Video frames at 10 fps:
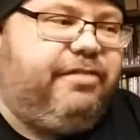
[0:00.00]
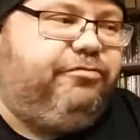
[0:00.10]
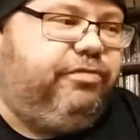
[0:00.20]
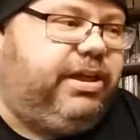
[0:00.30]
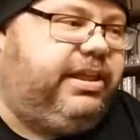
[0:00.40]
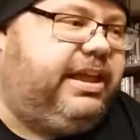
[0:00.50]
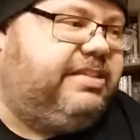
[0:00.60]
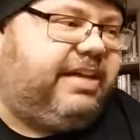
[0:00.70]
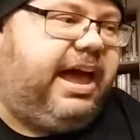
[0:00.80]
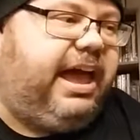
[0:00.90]
It really
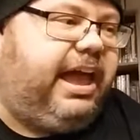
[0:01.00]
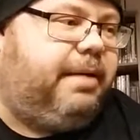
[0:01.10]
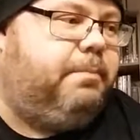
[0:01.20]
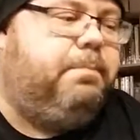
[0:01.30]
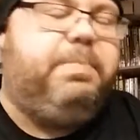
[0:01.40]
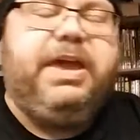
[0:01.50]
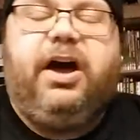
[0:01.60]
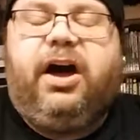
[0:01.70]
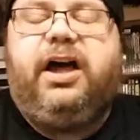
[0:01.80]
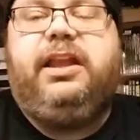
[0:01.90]
is. I am
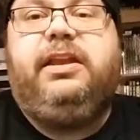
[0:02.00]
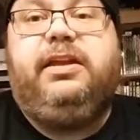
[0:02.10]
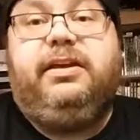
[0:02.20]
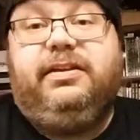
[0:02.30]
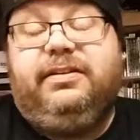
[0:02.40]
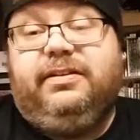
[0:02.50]
beyond...